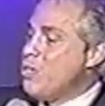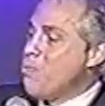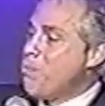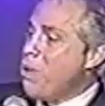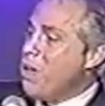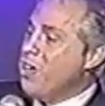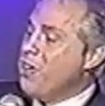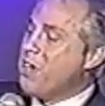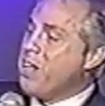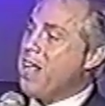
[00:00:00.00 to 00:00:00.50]

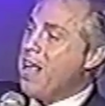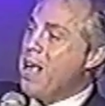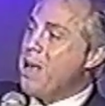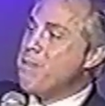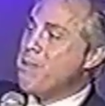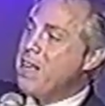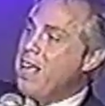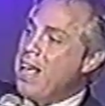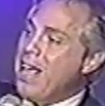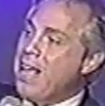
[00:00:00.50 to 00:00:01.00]
used to play little
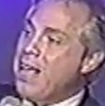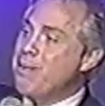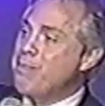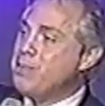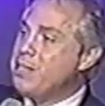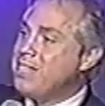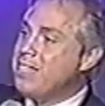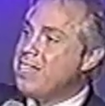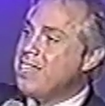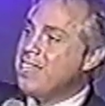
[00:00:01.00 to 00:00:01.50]
camp
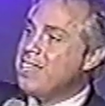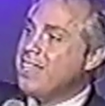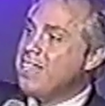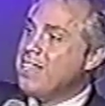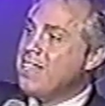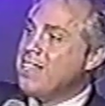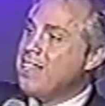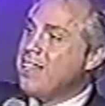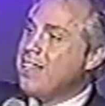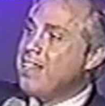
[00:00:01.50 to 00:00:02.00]
games.
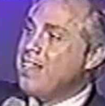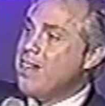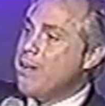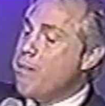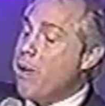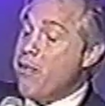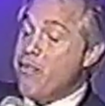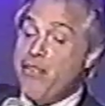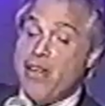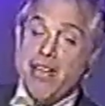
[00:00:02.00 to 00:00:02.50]

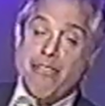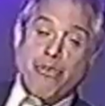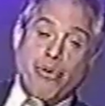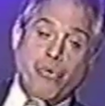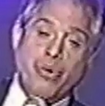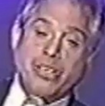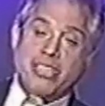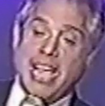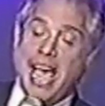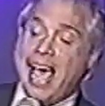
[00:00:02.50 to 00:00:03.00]
My
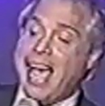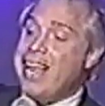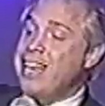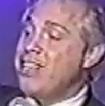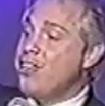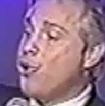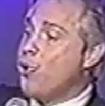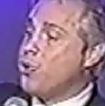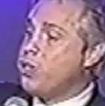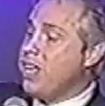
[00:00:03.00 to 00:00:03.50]
favorite was
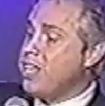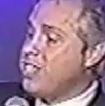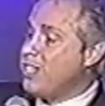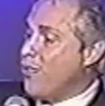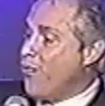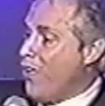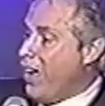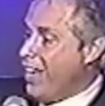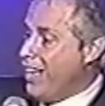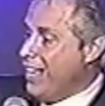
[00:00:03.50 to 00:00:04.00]
hide and go
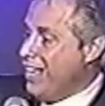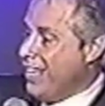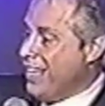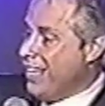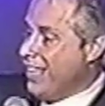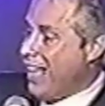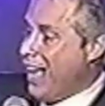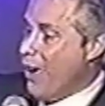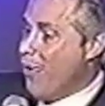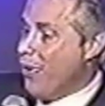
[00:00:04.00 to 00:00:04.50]
testify.
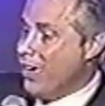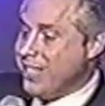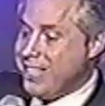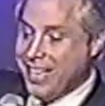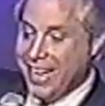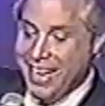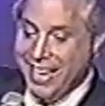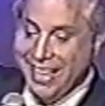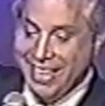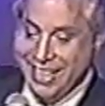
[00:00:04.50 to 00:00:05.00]
That
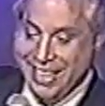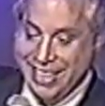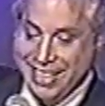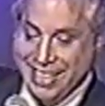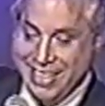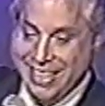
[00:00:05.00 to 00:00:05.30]
was, uh,